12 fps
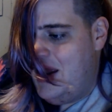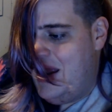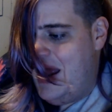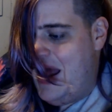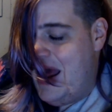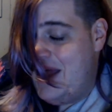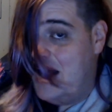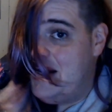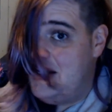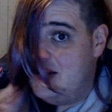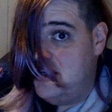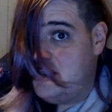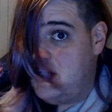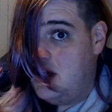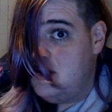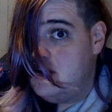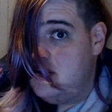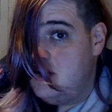And that needs to
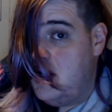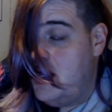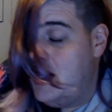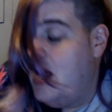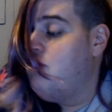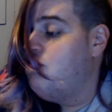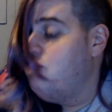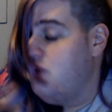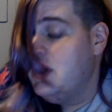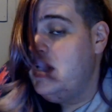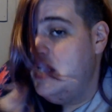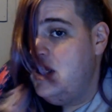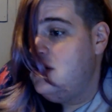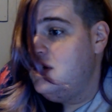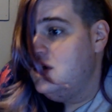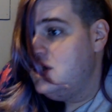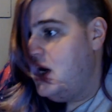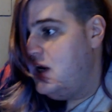change. And that really needs to
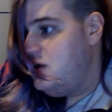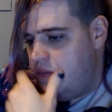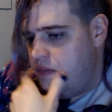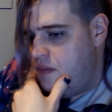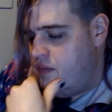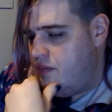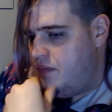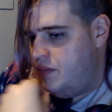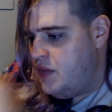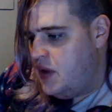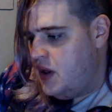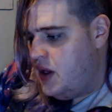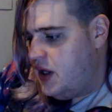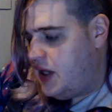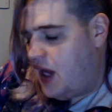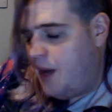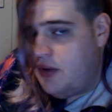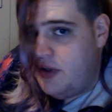change.
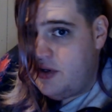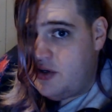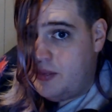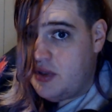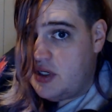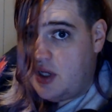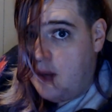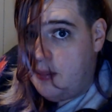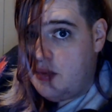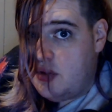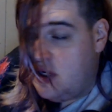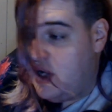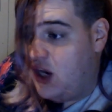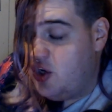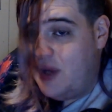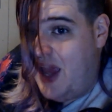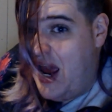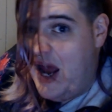Capitalists are up at the top. They're not
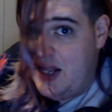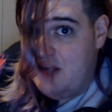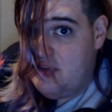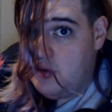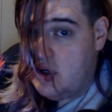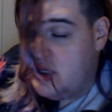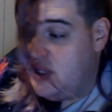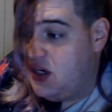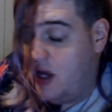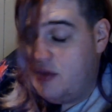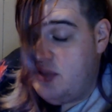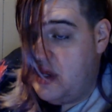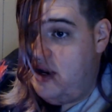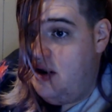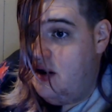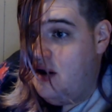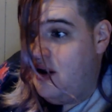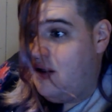doing any of the work. They're not. They
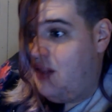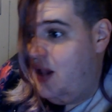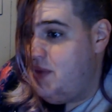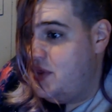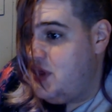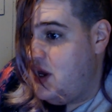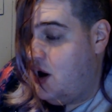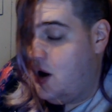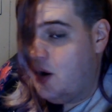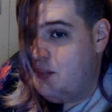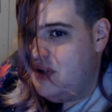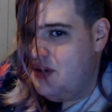claim that they are, but